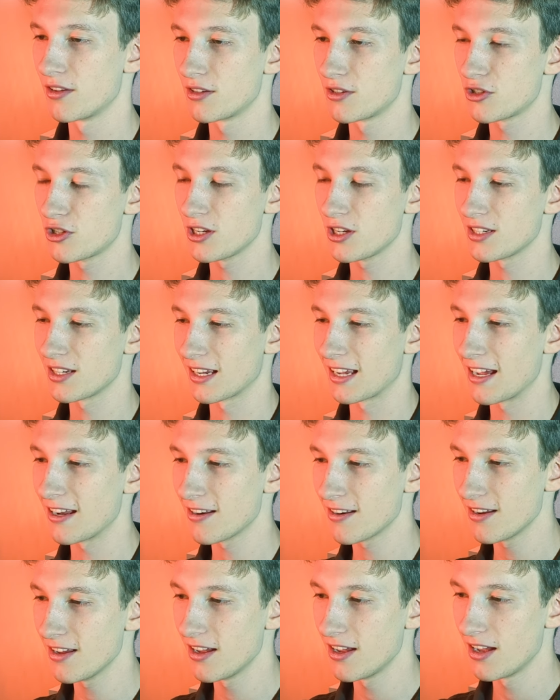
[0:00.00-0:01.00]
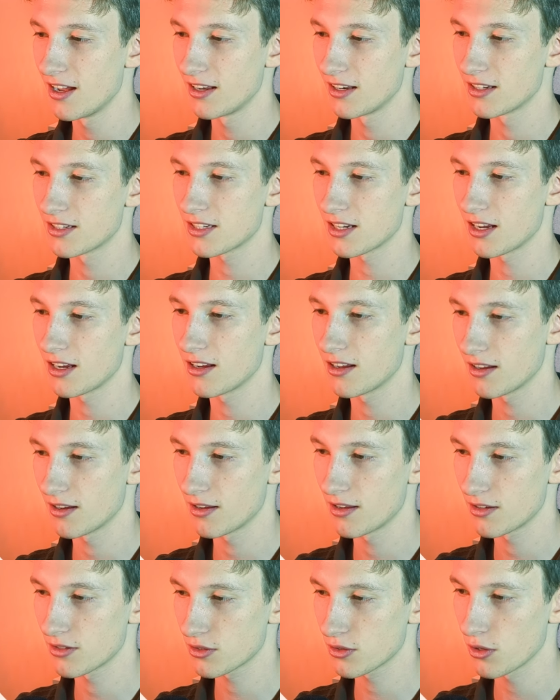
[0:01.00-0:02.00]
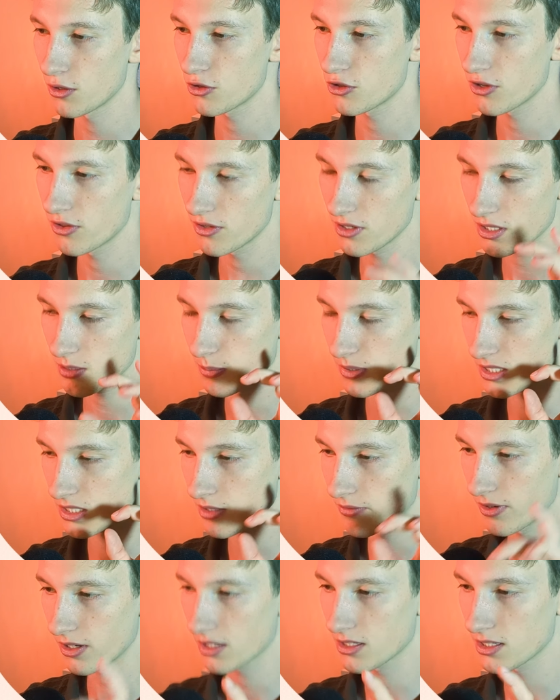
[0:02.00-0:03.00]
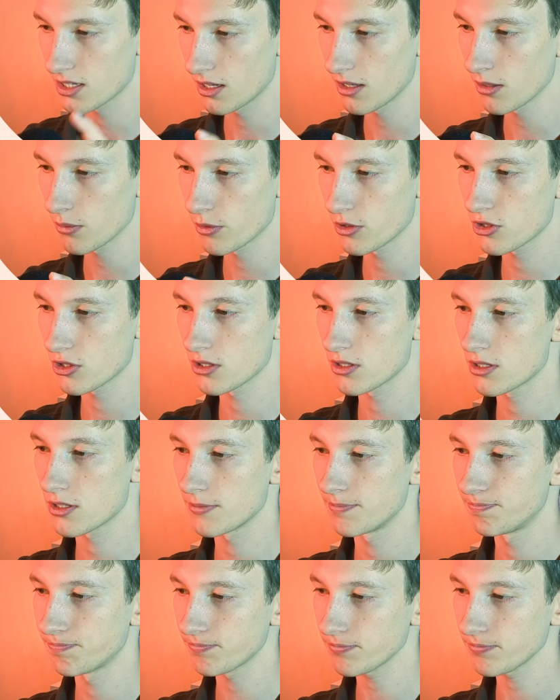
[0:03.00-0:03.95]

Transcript: sheet again to say, search this specific cell, which is